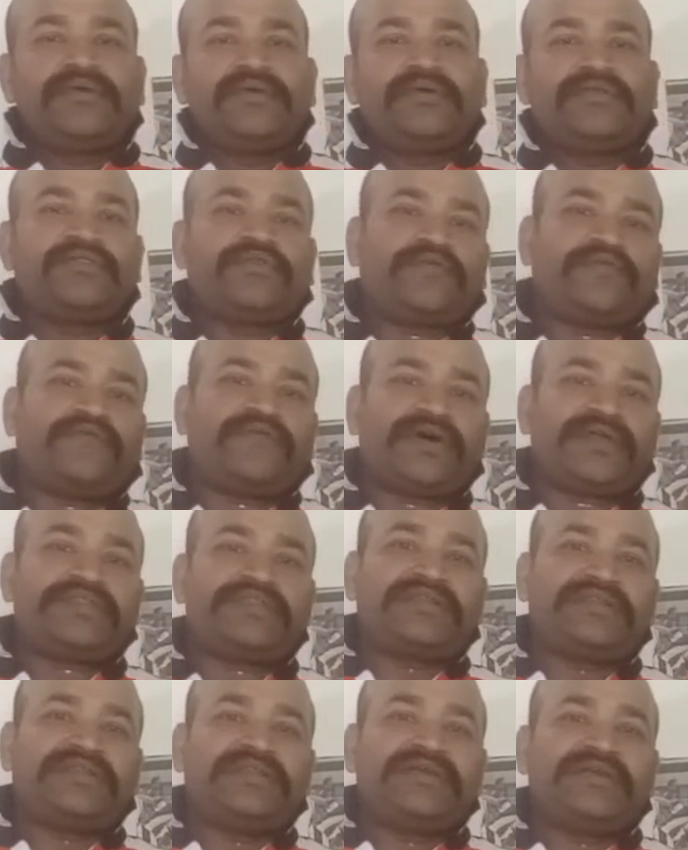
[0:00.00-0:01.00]
So first
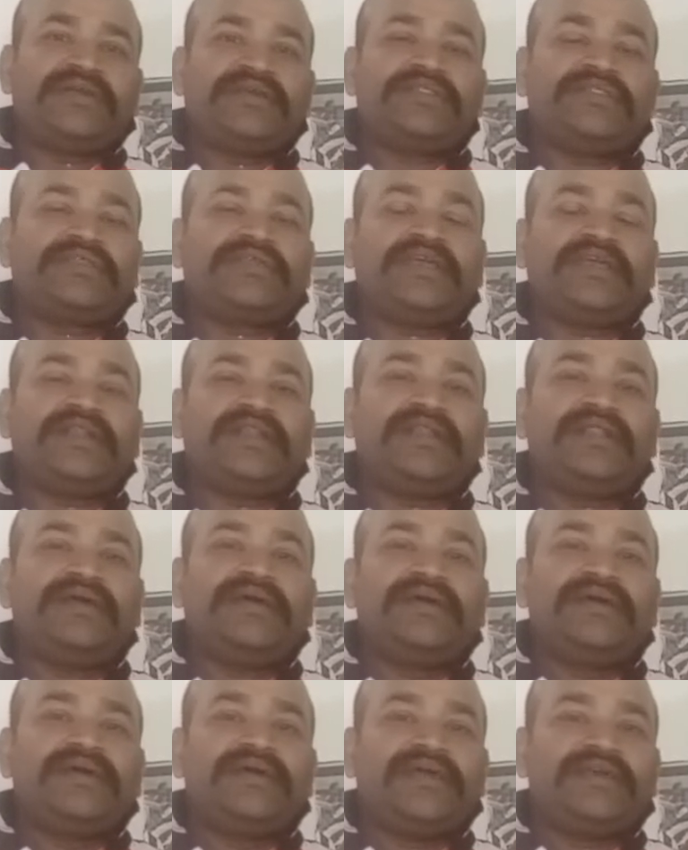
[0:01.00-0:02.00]
skill
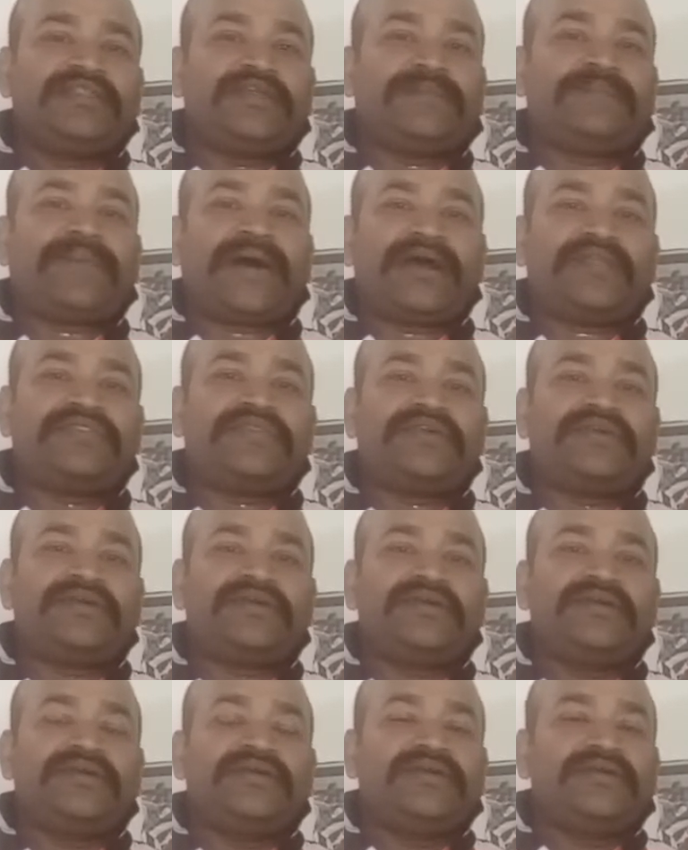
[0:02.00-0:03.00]
is a
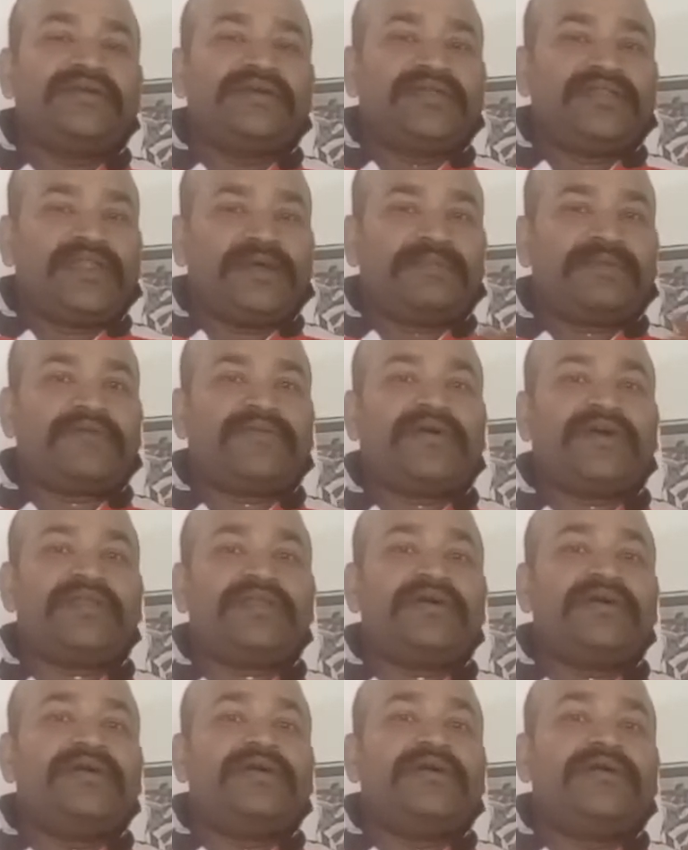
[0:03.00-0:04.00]
passing. Number
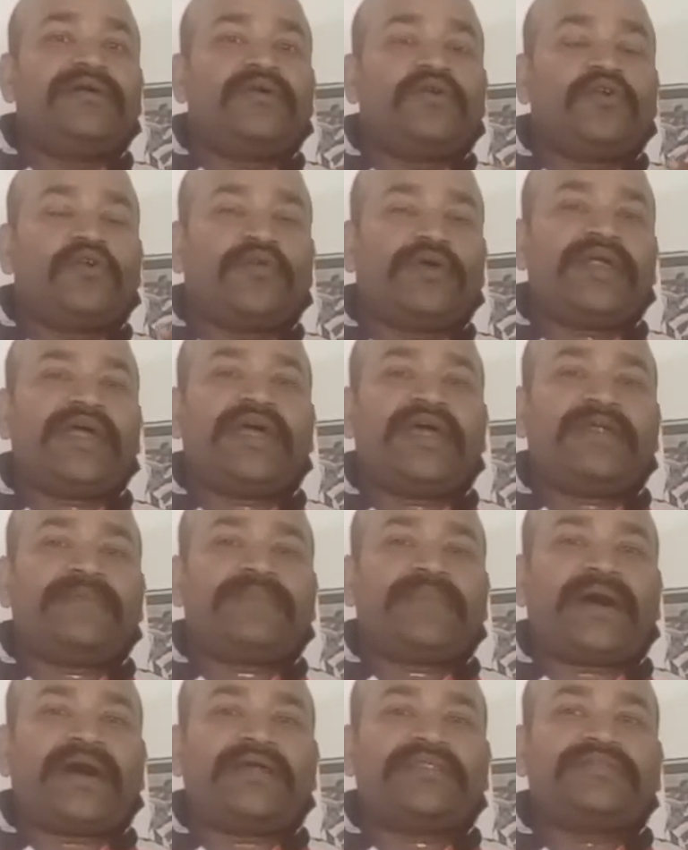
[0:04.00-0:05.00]
1, overhead
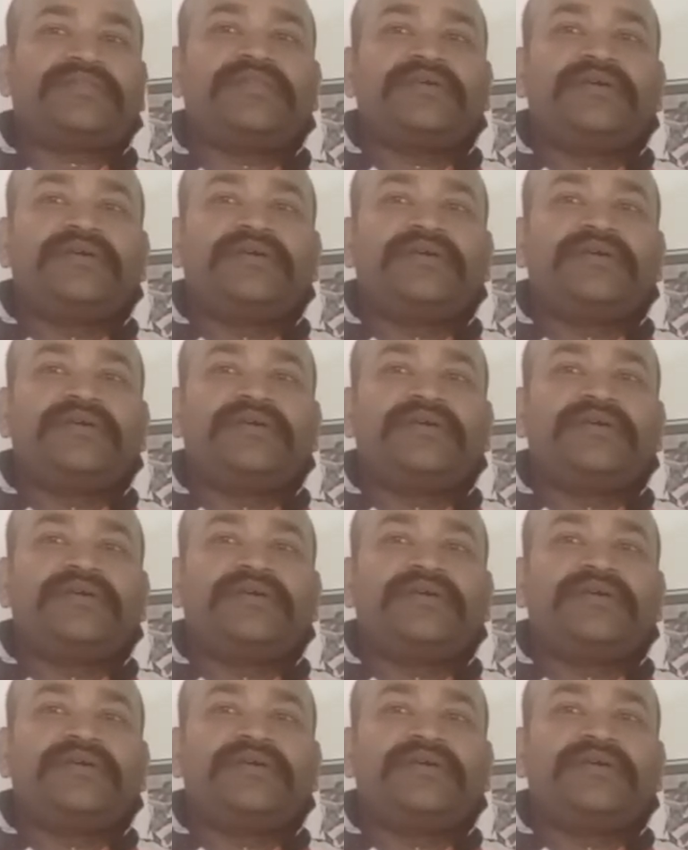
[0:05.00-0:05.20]
pass.